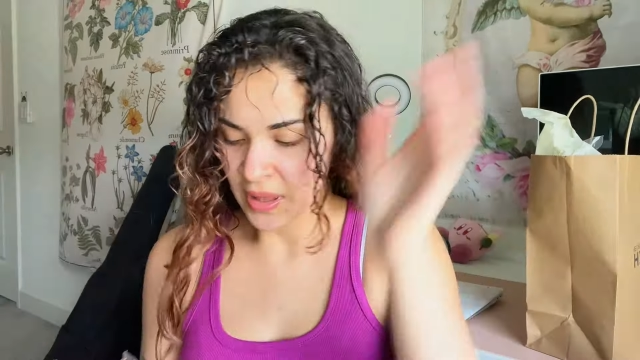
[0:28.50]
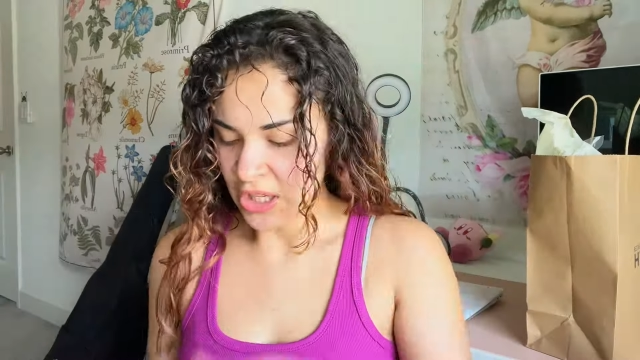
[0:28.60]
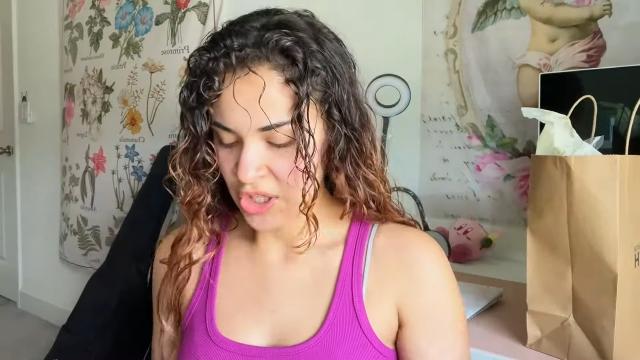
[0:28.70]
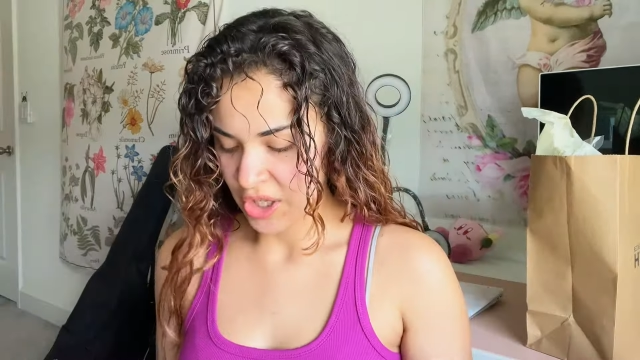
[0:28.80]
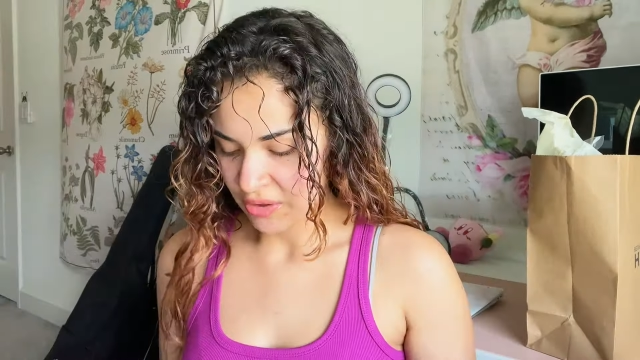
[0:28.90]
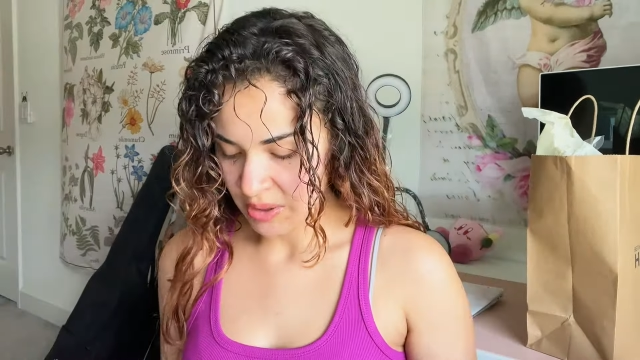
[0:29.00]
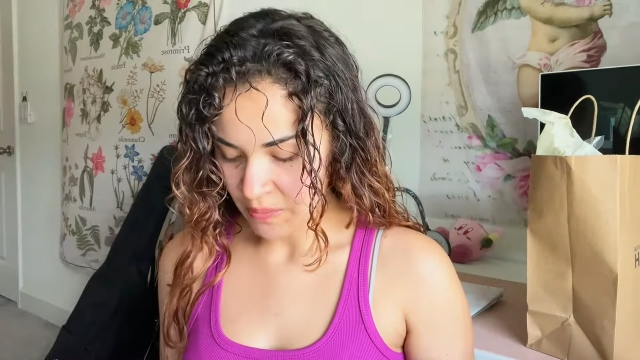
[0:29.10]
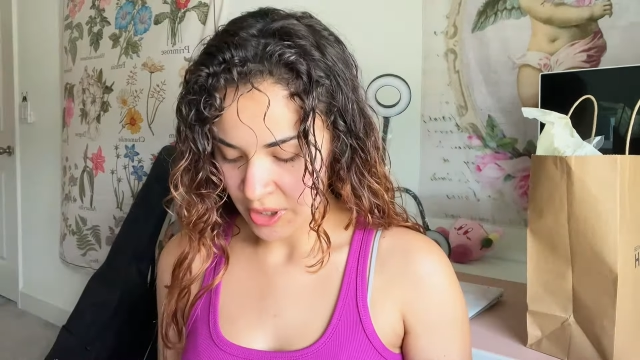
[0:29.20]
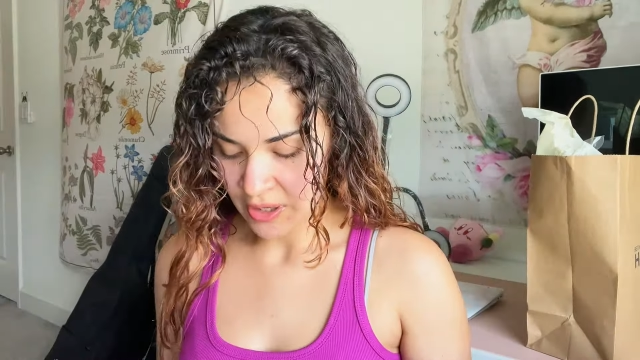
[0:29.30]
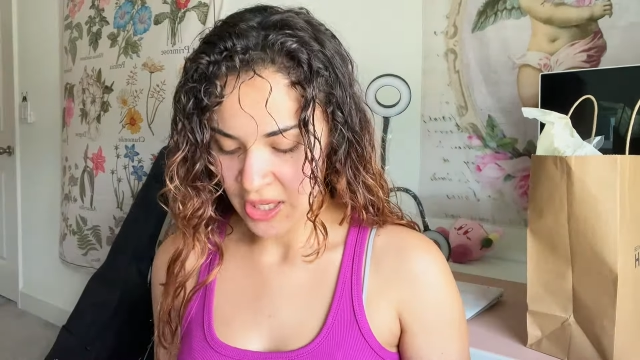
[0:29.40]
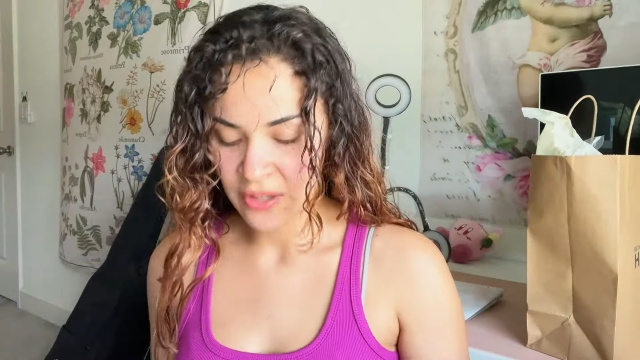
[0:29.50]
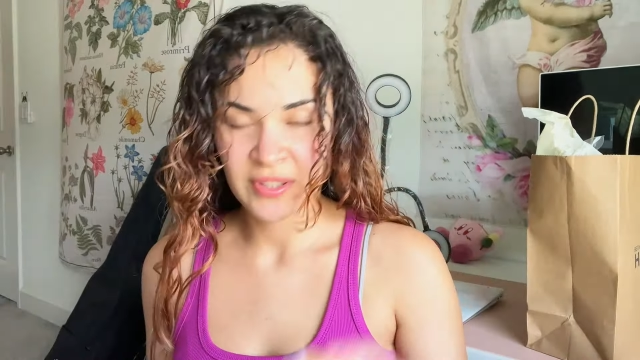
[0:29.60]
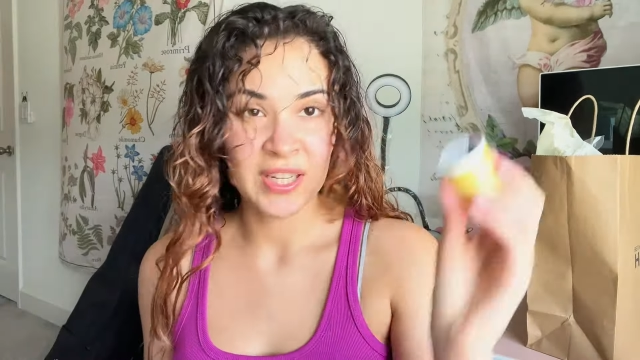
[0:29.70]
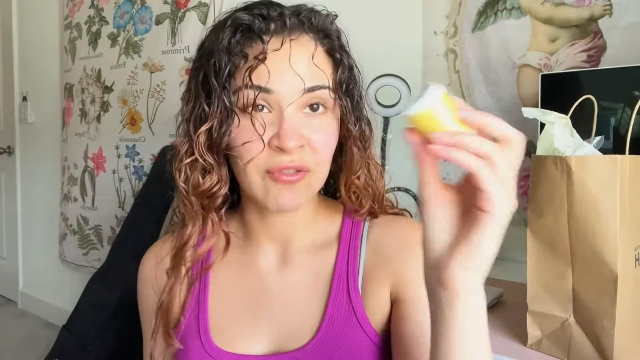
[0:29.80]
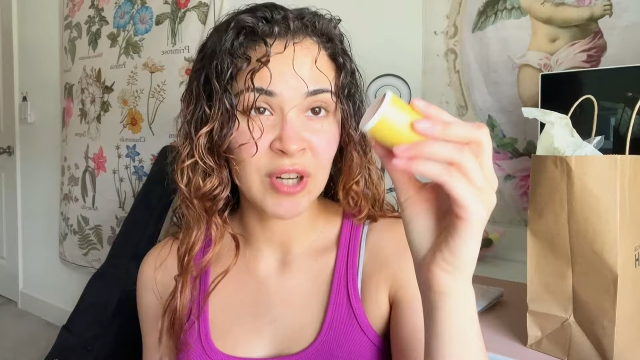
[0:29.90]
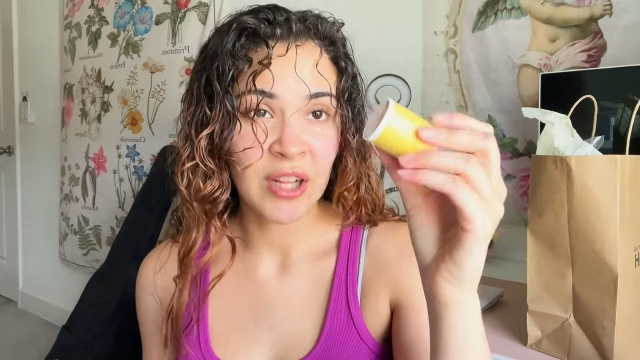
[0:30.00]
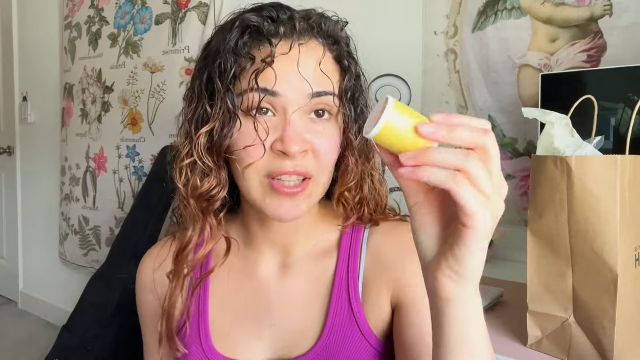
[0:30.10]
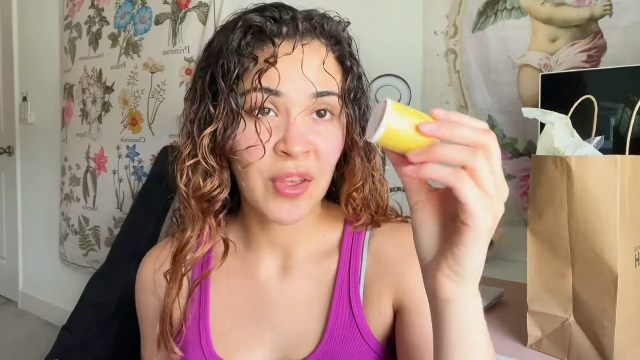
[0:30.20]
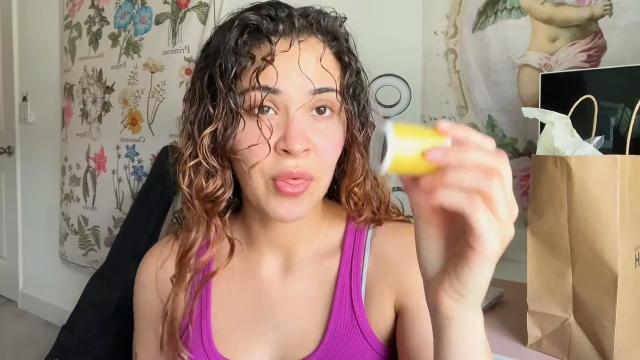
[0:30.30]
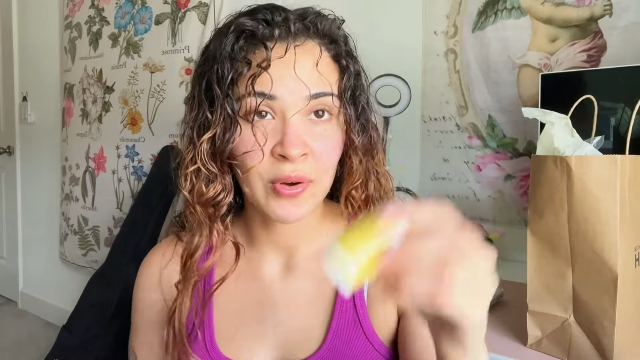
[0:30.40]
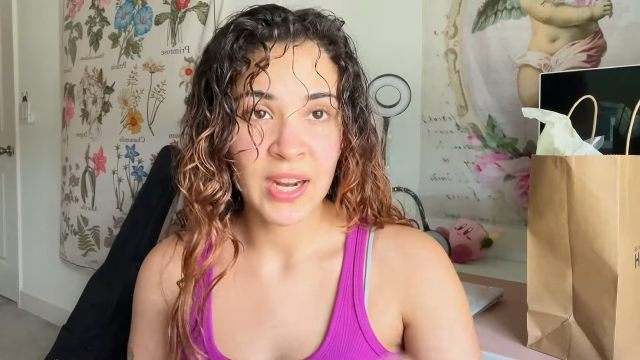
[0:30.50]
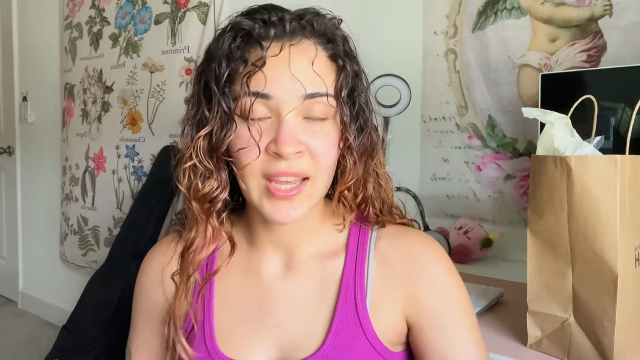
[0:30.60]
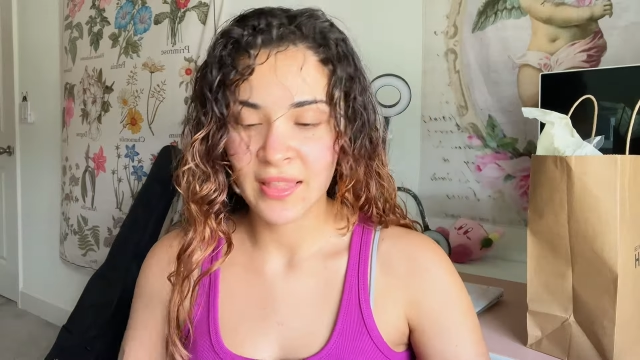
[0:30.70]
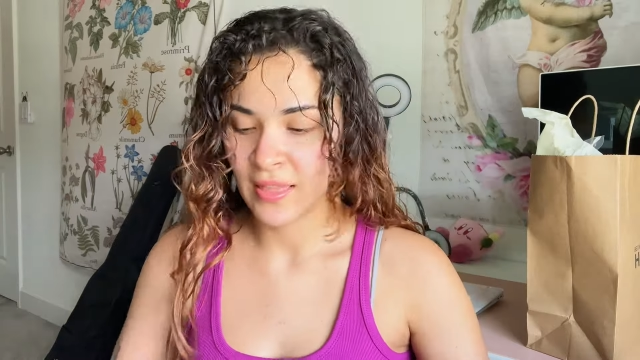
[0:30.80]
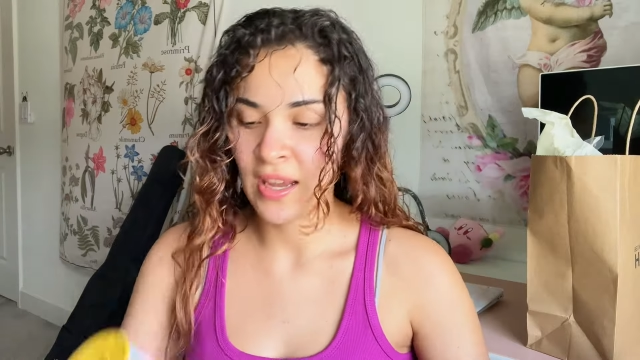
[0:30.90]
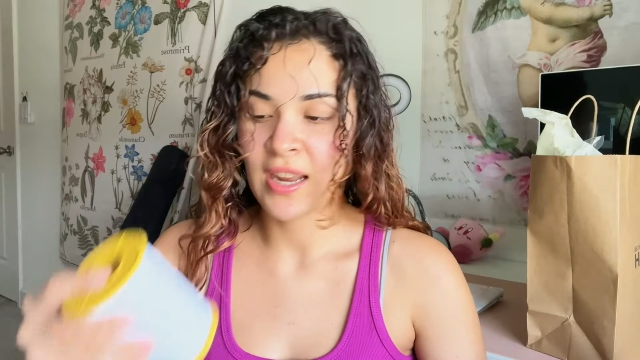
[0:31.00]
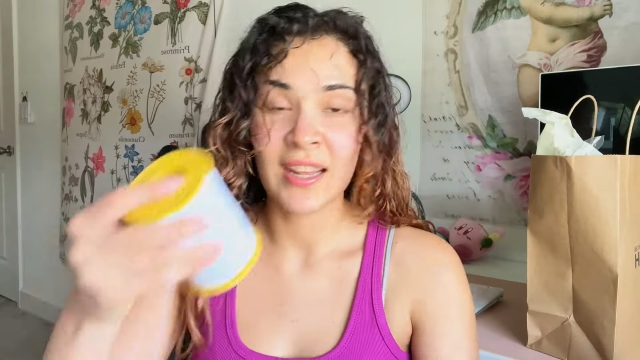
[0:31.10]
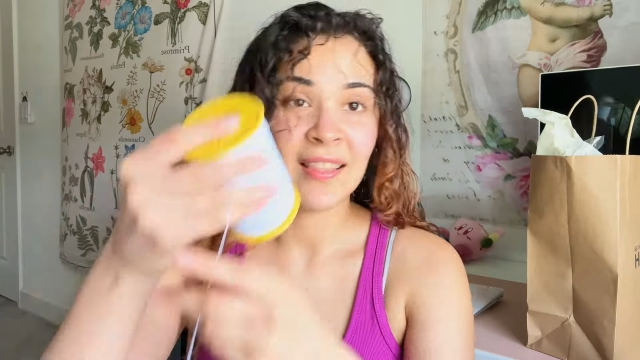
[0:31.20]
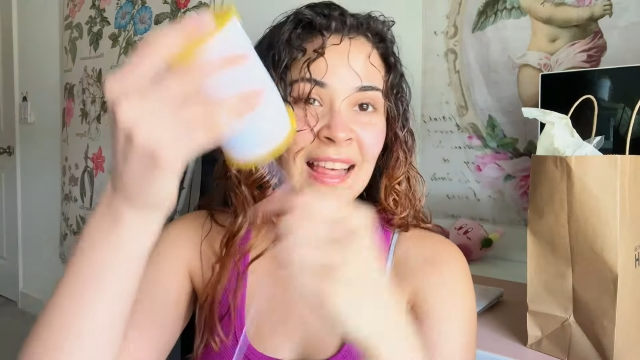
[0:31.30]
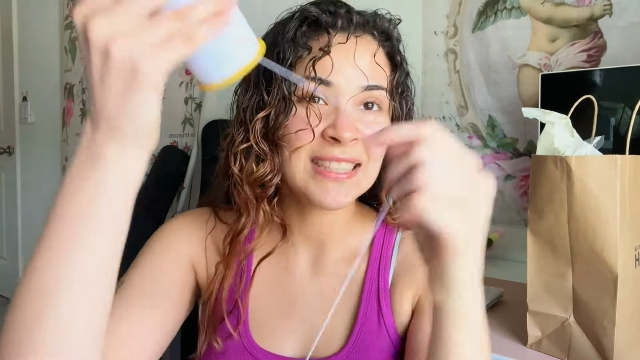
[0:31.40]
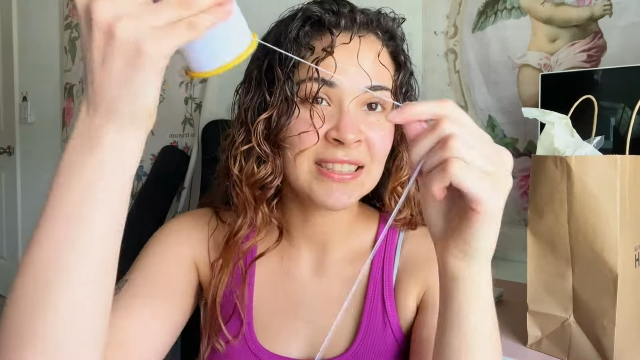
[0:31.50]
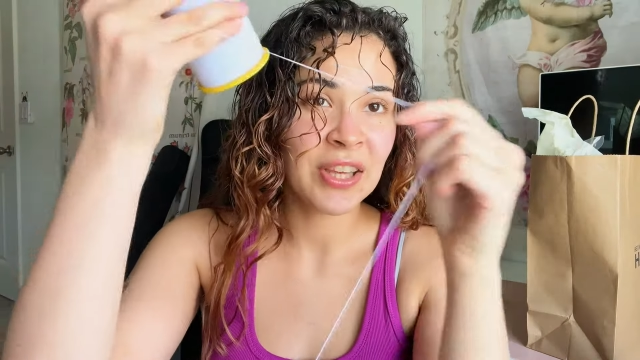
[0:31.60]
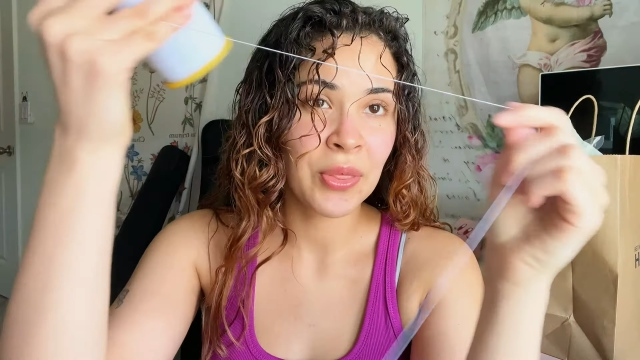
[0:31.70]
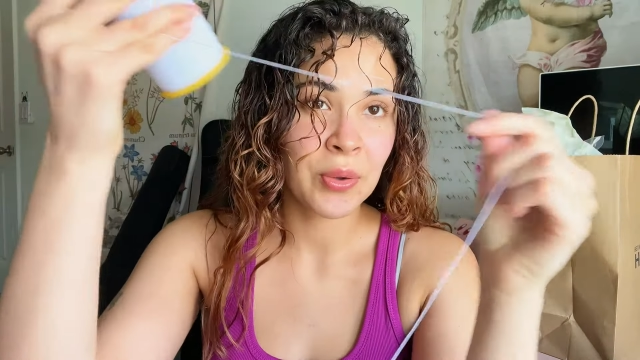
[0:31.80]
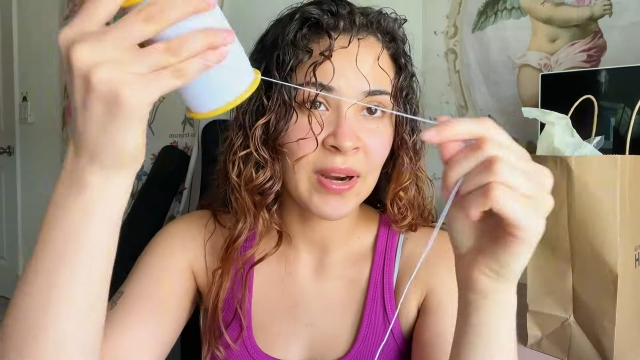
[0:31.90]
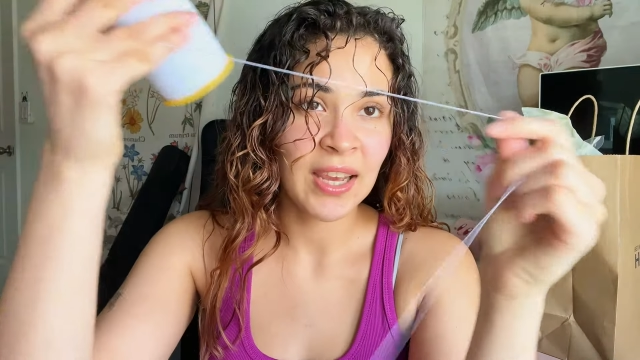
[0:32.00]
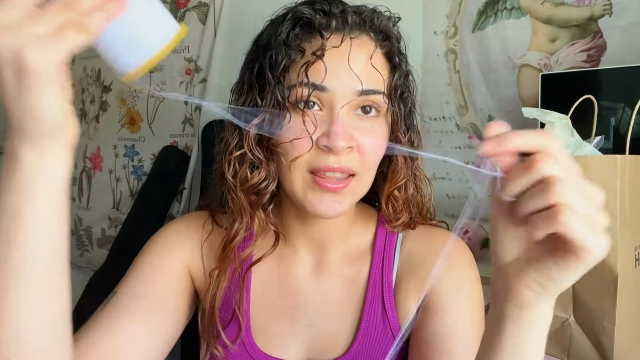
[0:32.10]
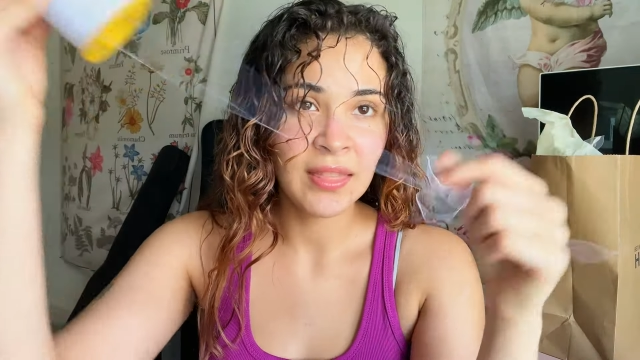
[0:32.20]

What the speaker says: the shearing, we're gonna use a regular thread, an elastic thread,